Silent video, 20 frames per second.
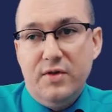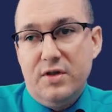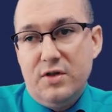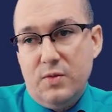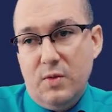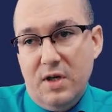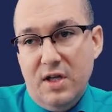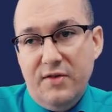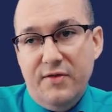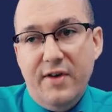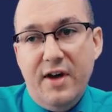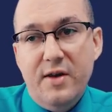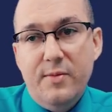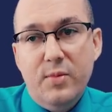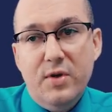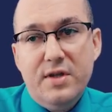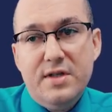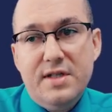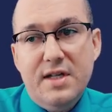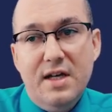
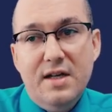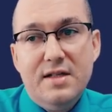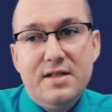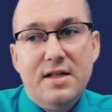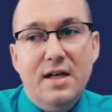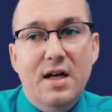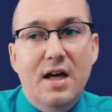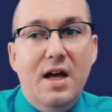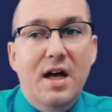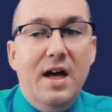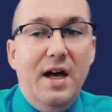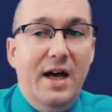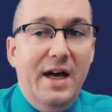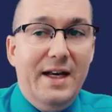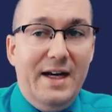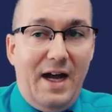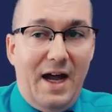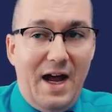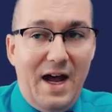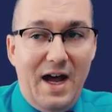25% and
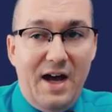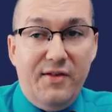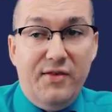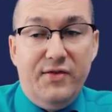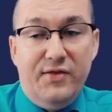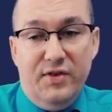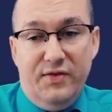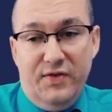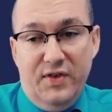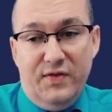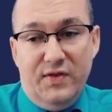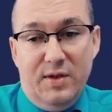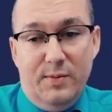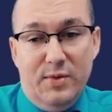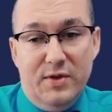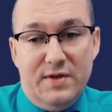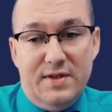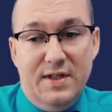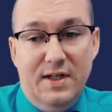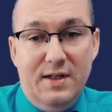a half for
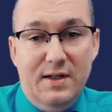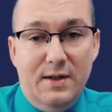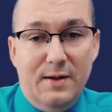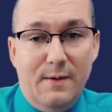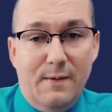50%.